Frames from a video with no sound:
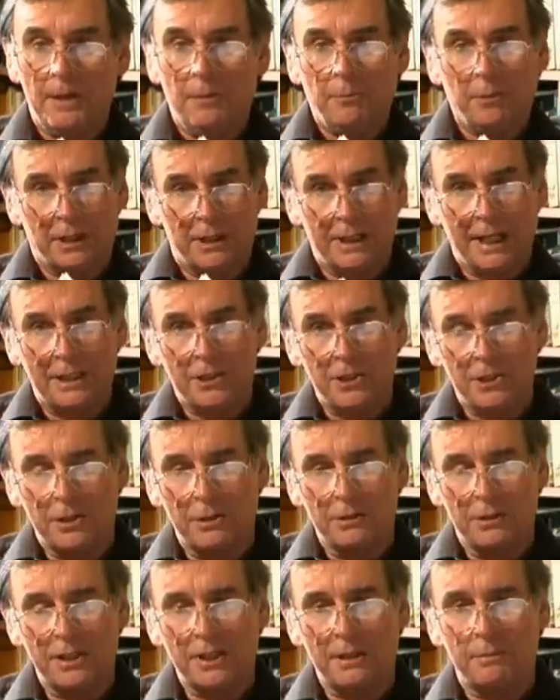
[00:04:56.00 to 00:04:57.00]
But an
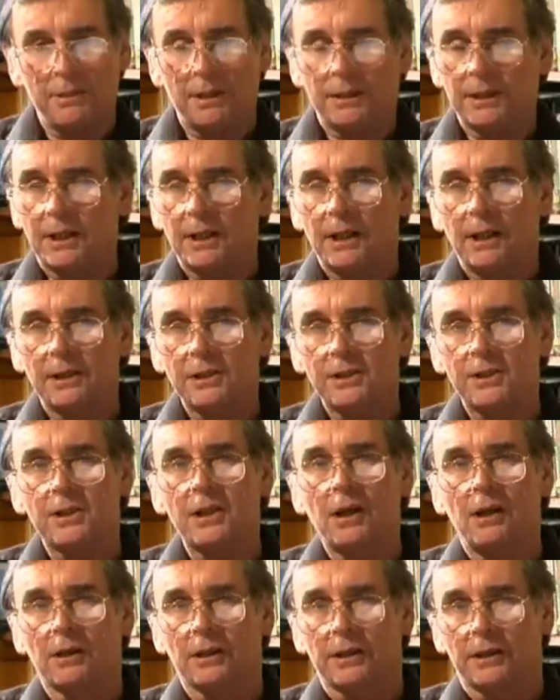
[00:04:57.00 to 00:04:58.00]
attitude is something that lasts
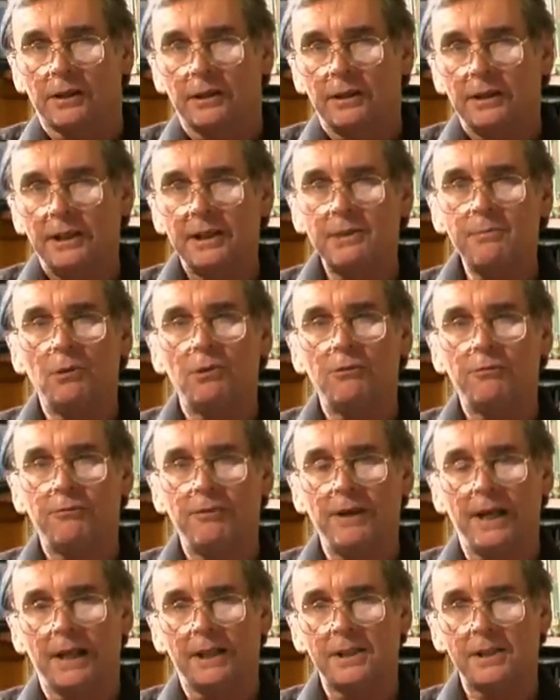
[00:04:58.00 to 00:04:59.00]
longer. It's more
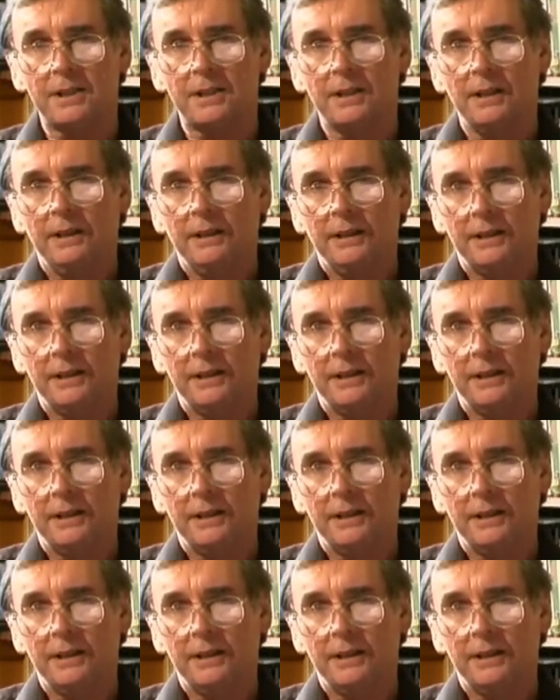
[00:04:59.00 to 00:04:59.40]
fixed.